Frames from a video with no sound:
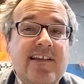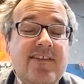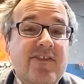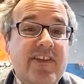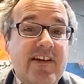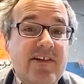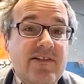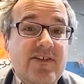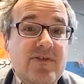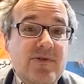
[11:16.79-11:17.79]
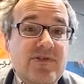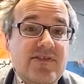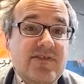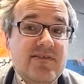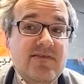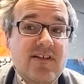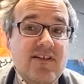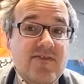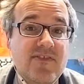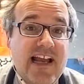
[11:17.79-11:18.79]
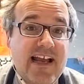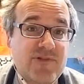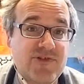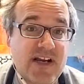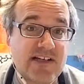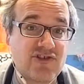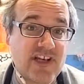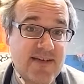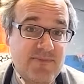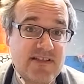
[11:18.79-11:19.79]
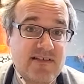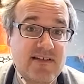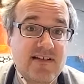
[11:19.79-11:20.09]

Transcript: their use of abstract shapes.